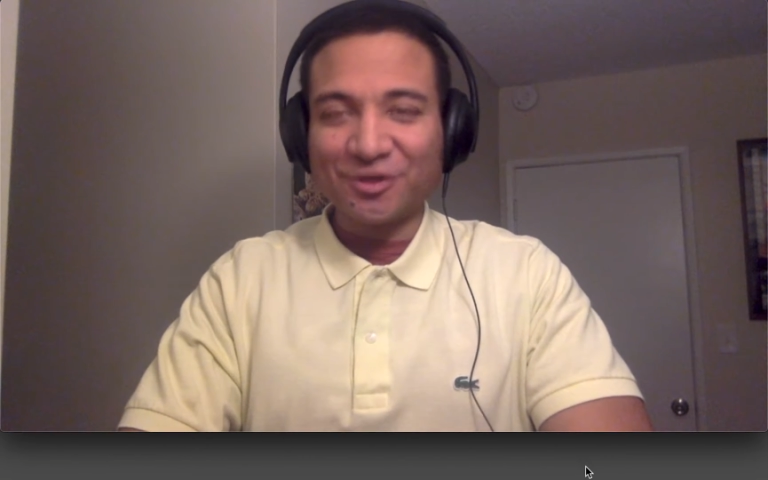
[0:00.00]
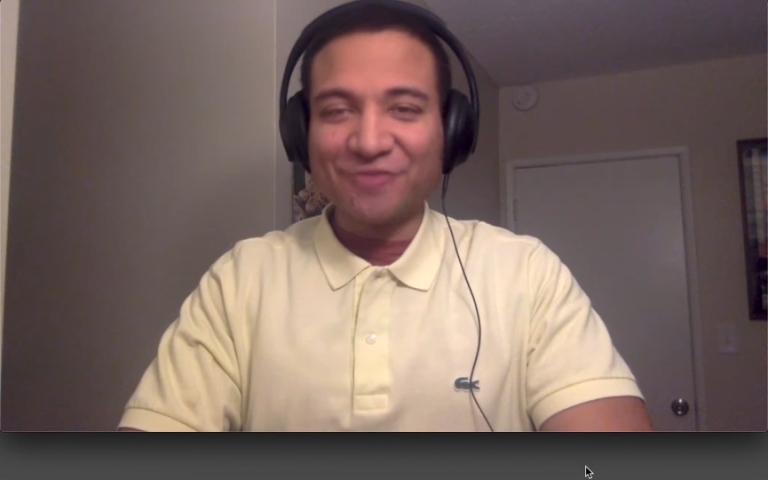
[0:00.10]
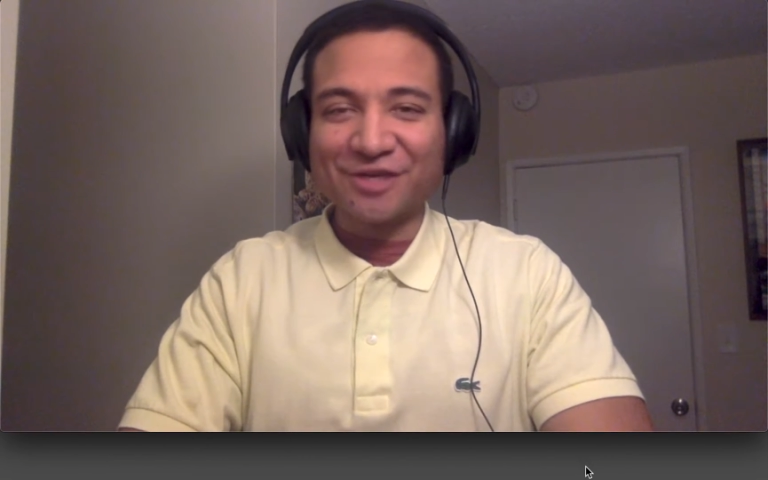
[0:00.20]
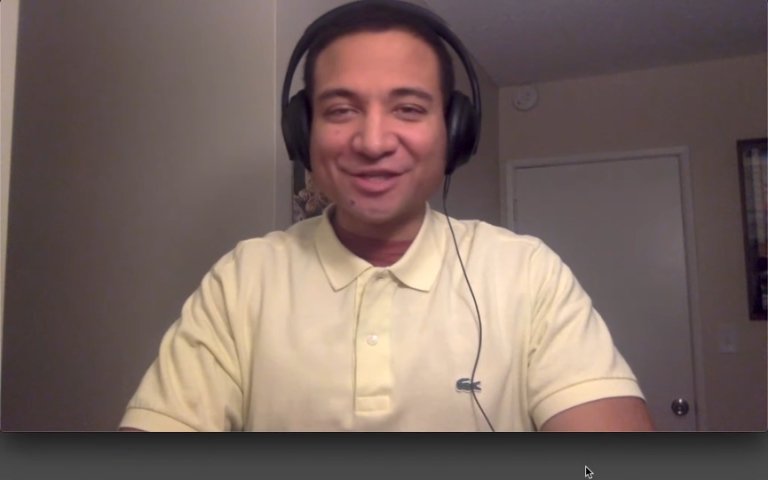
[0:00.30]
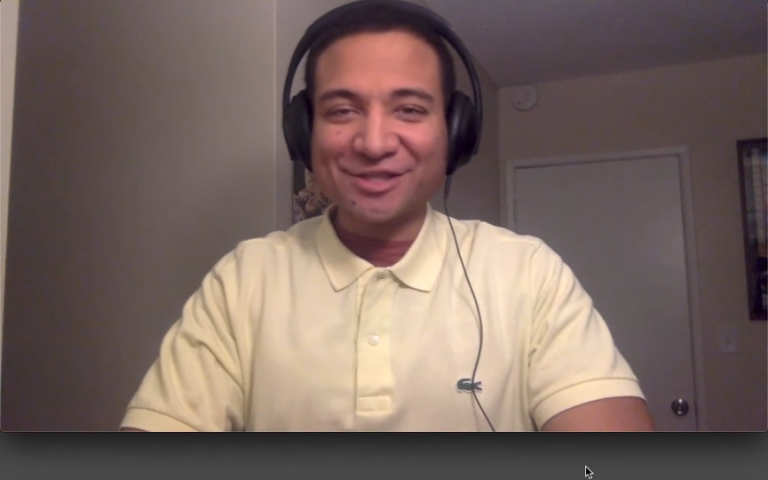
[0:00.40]

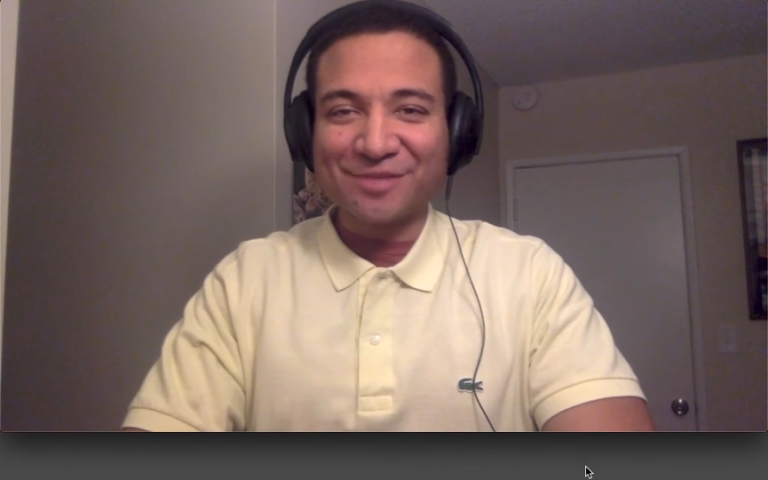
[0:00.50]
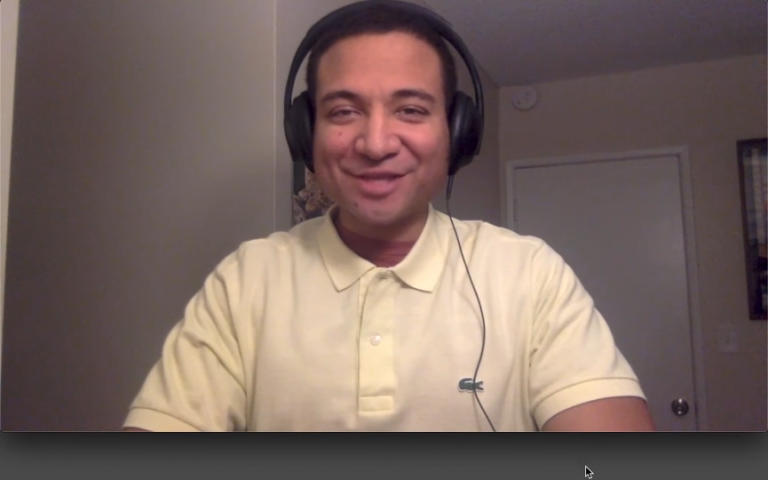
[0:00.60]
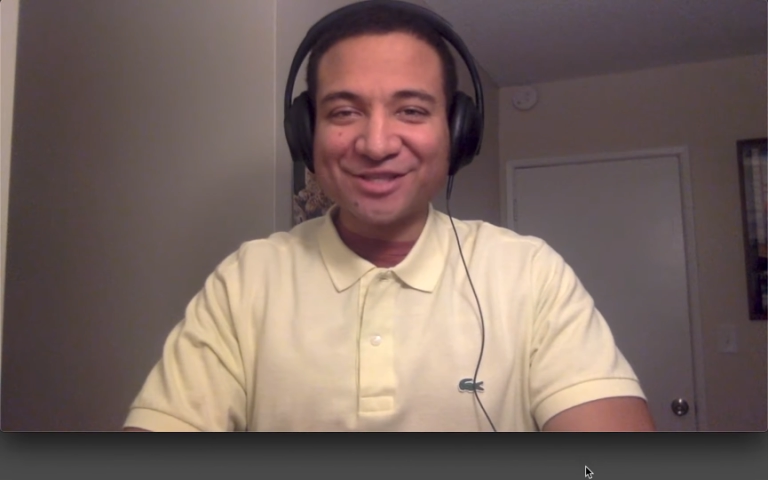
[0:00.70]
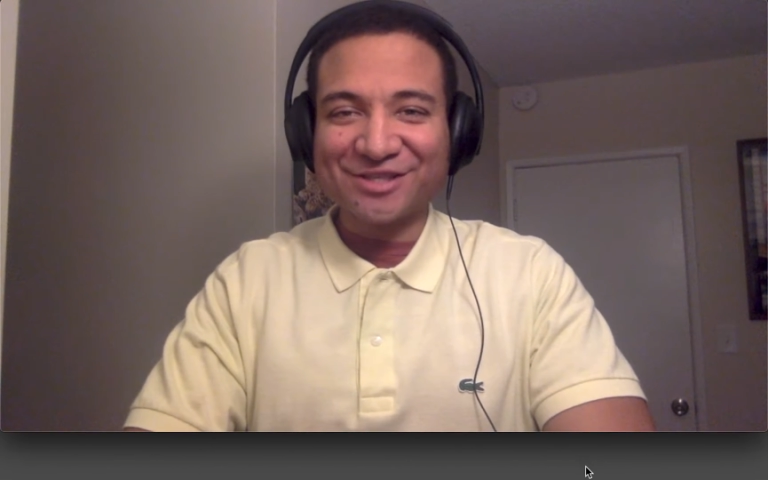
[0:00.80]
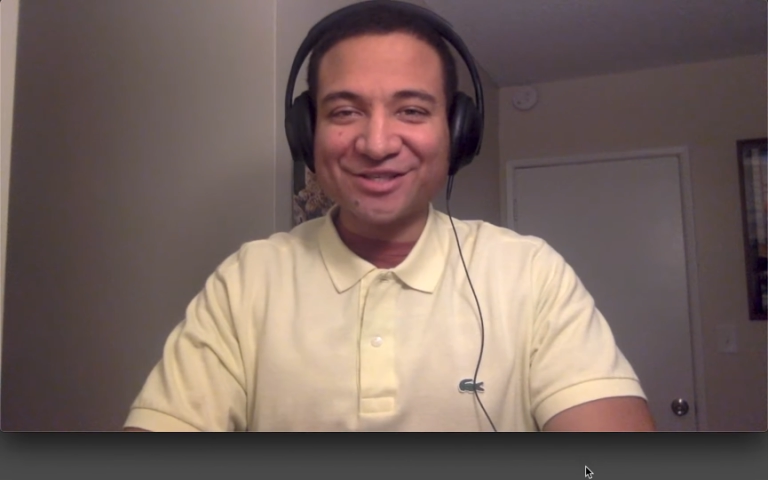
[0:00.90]
of our
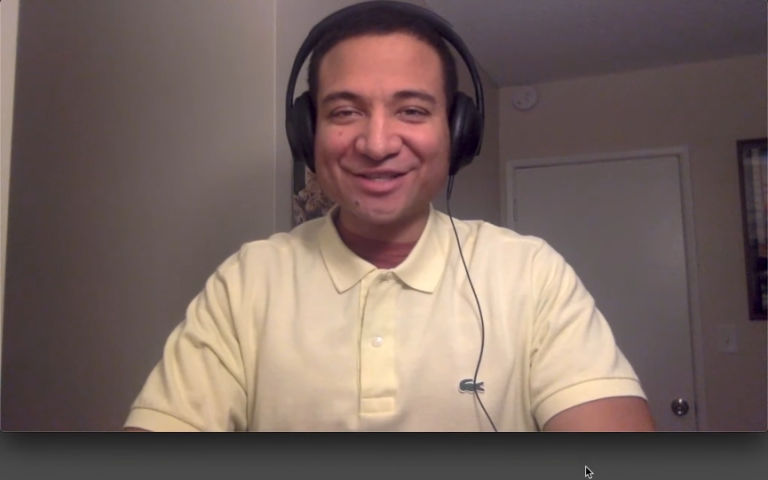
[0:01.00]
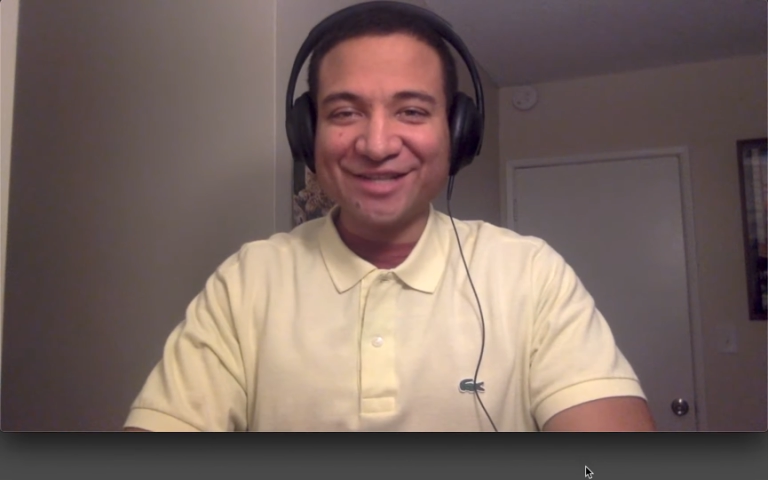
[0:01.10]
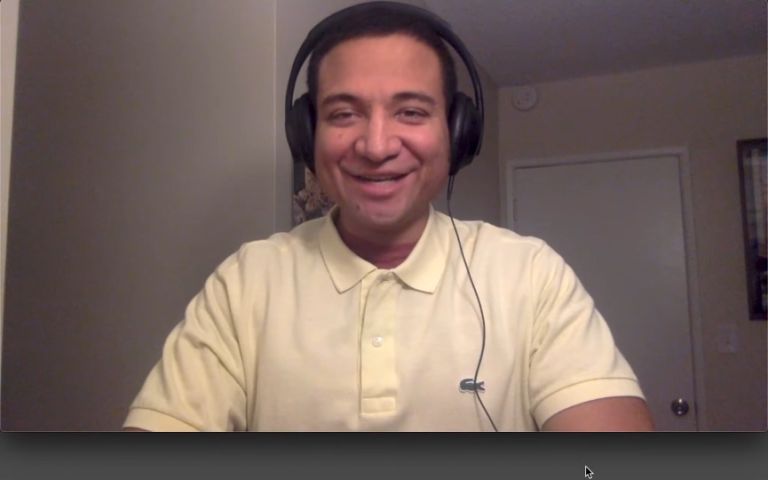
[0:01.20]
semester.